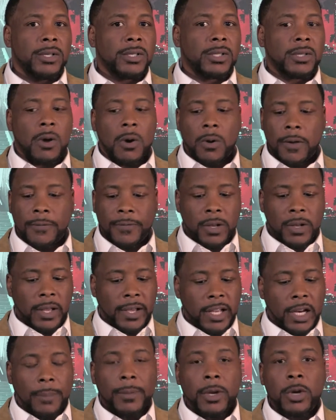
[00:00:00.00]
So if you
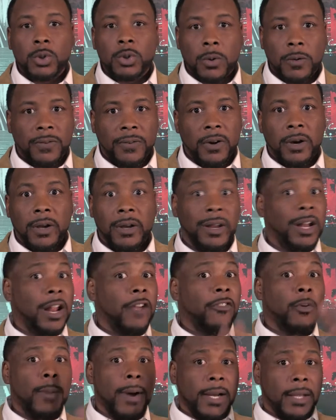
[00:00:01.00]
look at a mutual fund,
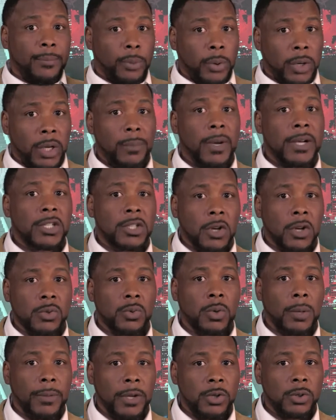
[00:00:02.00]
and everybody pretty much
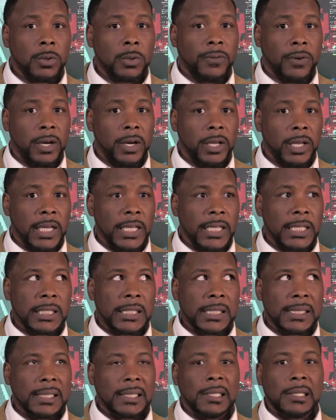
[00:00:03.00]
knows what a mutual fund
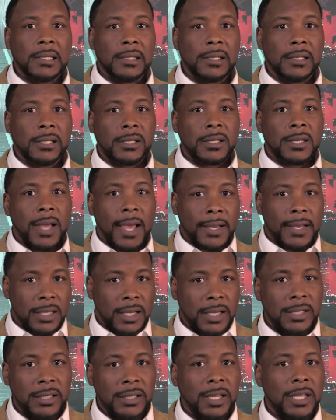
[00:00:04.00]
is, tax
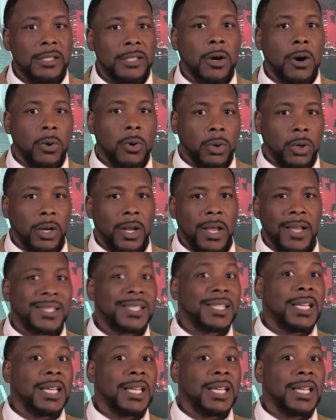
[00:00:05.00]
liens and deeds are older than that.